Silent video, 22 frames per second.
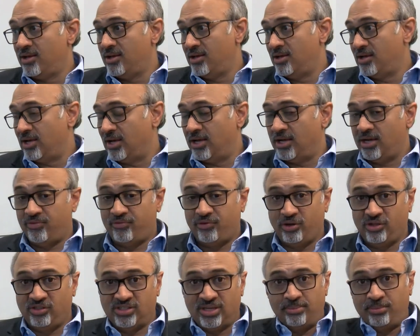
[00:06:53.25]
yeah, for
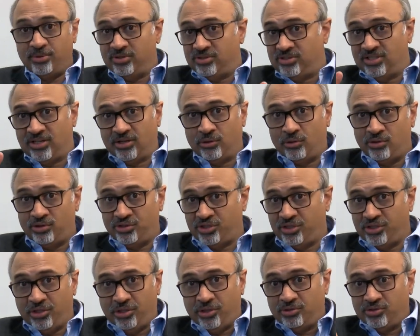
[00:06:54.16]
example, the technology
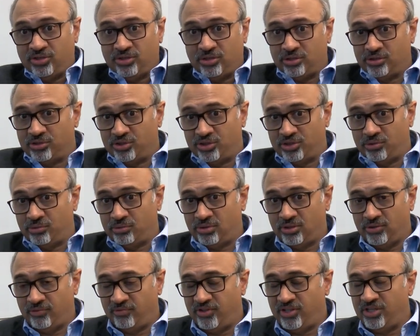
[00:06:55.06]
you're using to shoot
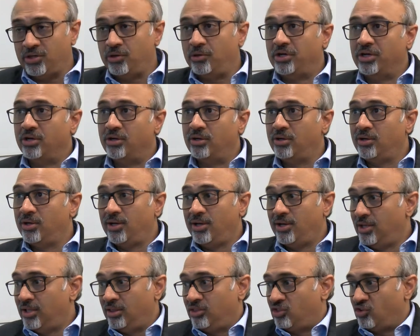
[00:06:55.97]
the video here, yeah,
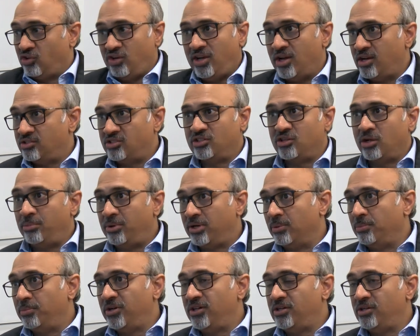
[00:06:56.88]
in 3 years, it's going to be
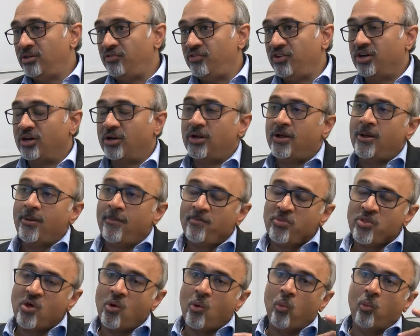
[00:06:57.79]
completely different.
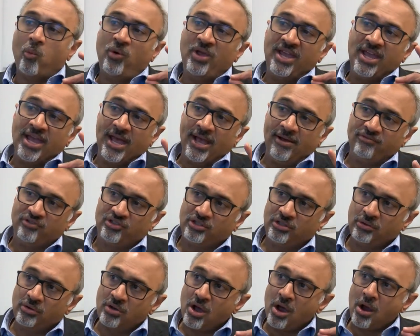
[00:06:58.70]
Yeah. We have
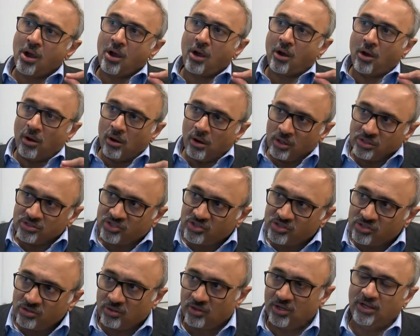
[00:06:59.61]
to
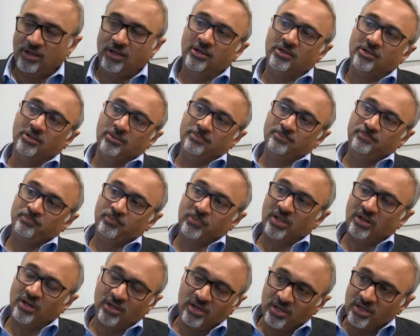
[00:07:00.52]
constantly learn.
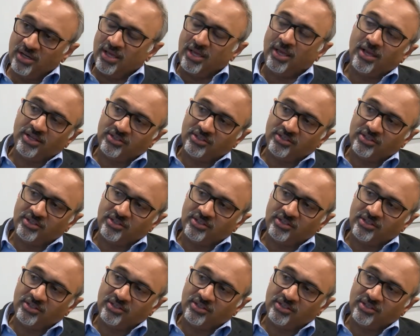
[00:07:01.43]
Learning